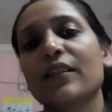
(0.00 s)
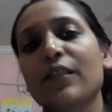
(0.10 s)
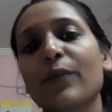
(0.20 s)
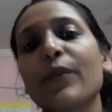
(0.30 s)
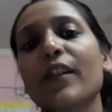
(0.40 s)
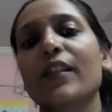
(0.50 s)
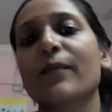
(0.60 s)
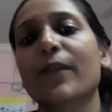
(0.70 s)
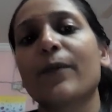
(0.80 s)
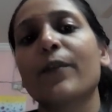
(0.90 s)
do
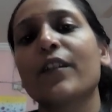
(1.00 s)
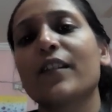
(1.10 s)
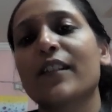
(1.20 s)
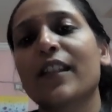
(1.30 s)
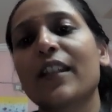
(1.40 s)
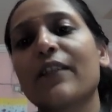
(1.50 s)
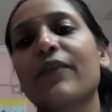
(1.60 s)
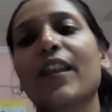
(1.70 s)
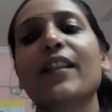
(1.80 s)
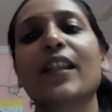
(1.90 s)
is we would see
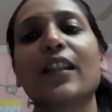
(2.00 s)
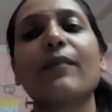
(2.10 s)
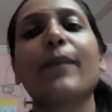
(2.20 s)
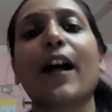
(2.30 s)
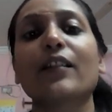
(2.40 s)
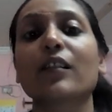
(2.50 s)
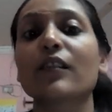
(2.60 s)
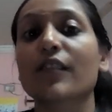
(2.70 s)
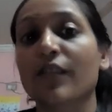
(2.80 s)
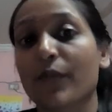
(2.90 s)
if there's any
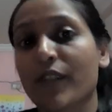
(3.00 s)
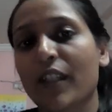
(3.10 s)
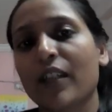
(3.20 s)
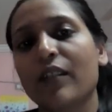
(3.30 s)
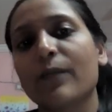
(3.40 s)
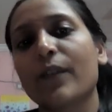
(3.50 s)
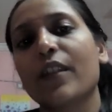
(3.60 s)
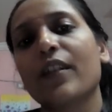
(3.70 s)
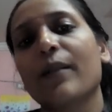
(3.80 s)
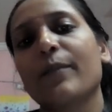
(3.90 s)
pattern associated with
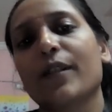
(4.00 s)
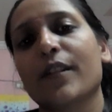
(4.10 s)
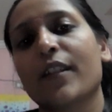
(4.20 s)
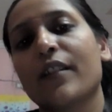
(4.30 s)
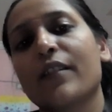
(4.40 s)
the numbers.